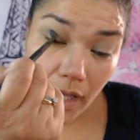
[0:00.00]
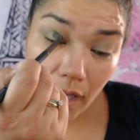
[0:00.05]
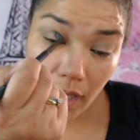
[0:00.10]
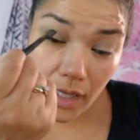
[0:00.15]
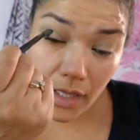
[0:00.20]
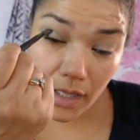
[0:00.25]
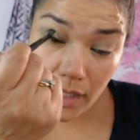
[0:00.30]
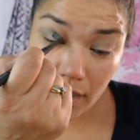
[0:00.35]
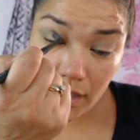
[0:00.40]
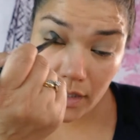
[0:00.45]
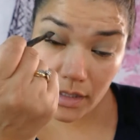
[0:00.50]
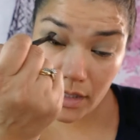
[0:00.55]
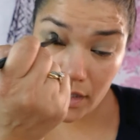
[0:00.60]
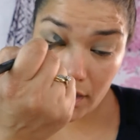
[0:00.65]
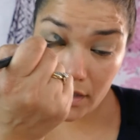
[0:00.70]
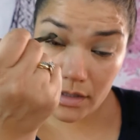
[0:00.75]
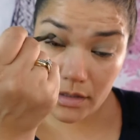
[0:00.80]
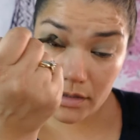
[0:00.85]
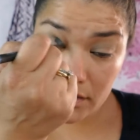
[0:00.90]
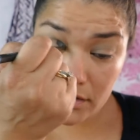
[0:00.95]
in
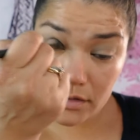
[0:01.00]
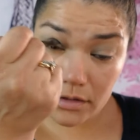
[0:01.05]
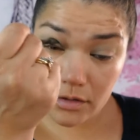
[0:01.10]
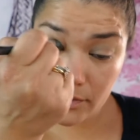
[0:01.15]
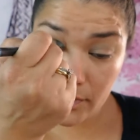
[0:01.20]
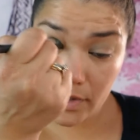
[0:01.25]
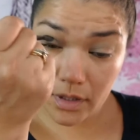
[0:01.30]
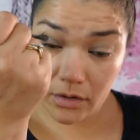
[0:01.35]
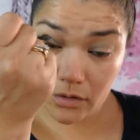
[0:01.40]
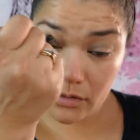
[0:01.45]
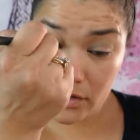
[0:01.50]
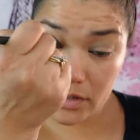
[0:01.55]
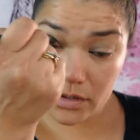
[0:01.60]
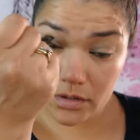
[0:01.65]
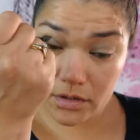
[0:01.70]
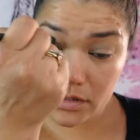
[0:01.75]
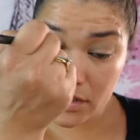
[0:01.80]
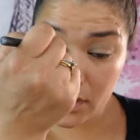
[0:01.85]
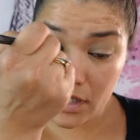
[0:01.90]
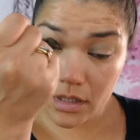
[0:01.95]
to my crease,
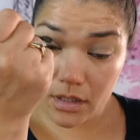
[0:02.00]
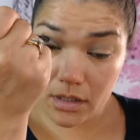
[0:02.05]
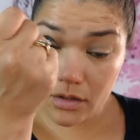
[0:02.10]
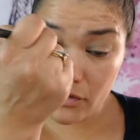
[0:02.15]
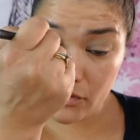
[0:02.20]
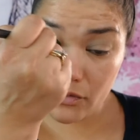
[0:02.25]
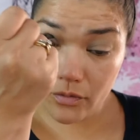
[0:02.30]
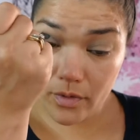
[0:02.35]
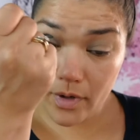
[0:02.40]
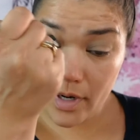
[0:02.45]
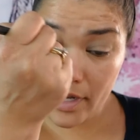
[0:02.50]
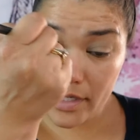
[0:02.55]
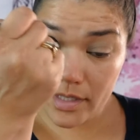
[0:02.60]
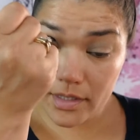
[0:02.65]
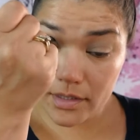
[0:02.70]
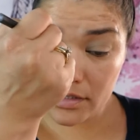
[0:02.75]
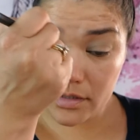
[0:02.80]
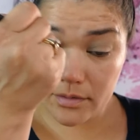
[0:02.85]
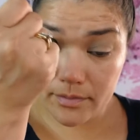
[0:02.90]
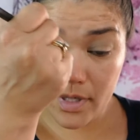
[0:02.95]
like right
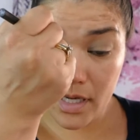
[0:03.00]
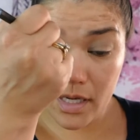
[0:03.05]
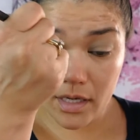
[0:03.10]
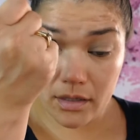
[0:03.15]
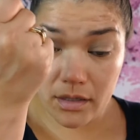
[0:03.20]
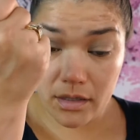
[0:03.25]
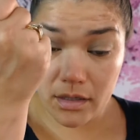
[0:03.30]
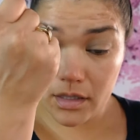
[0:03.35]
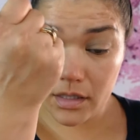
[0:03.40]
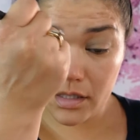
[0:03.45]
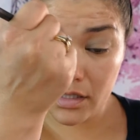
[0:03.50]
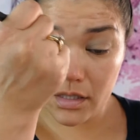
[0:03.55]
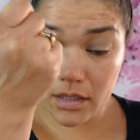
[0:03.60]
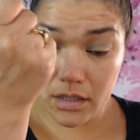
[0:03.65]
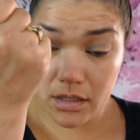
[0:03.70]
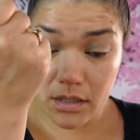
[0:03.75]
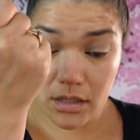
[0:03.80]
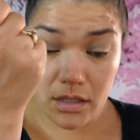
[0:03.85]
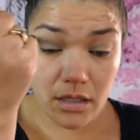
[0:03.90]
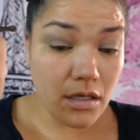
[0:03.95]
smack
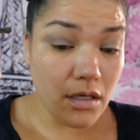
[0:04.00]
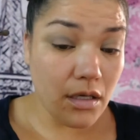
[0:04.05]
in